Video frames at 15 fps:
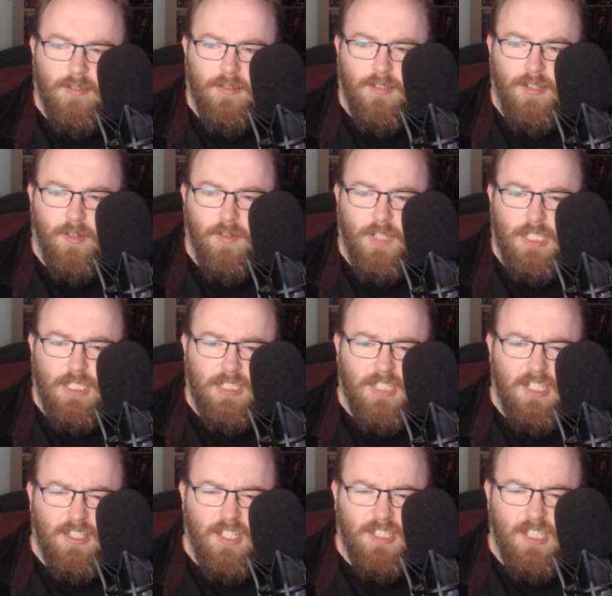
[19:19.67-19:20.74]
as
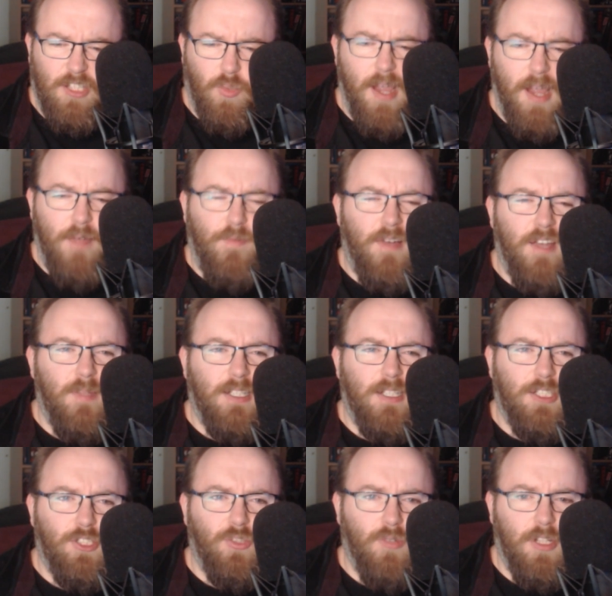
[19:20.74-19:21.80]
a 25 minute
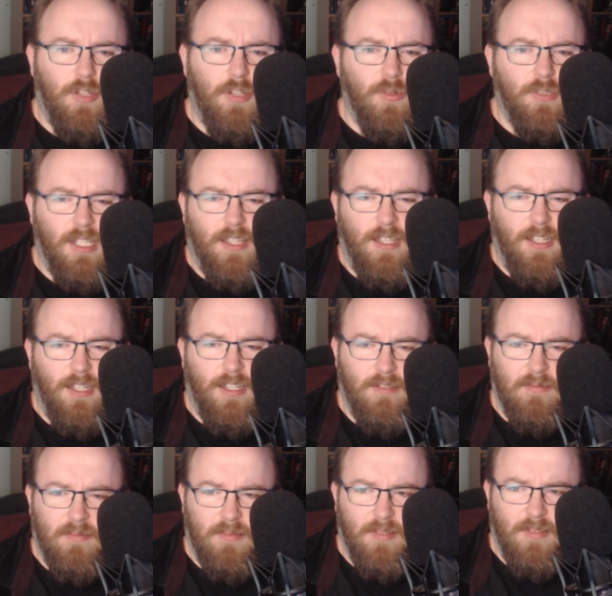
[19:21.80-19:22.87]
story goes, I think
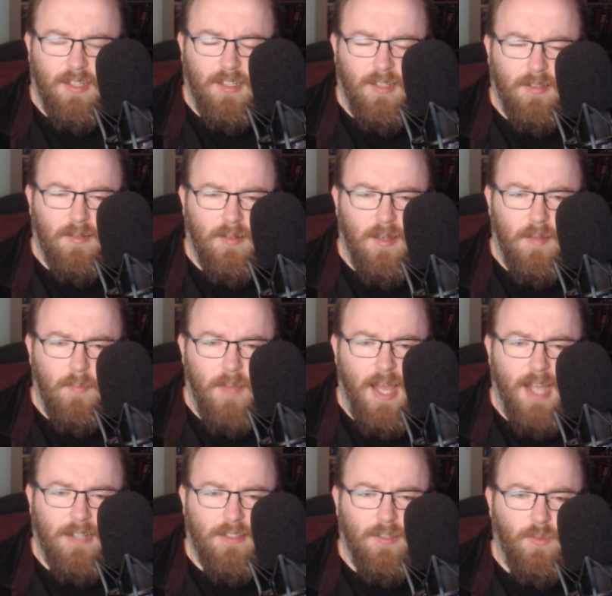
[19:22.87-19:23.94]
it
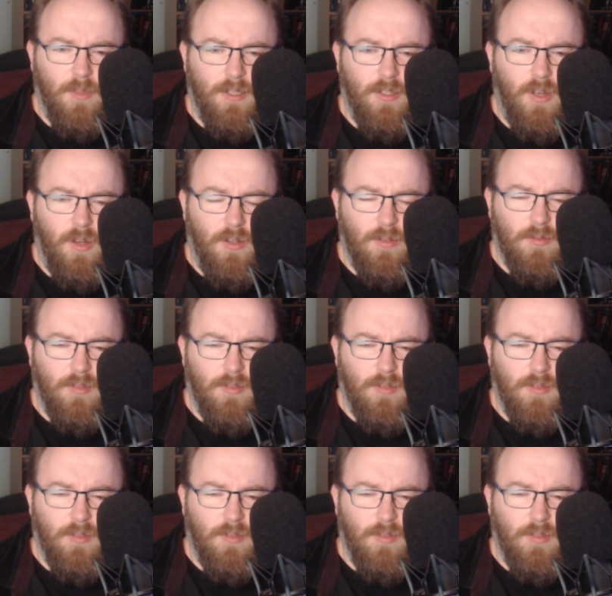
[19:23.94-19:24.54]
packed it with a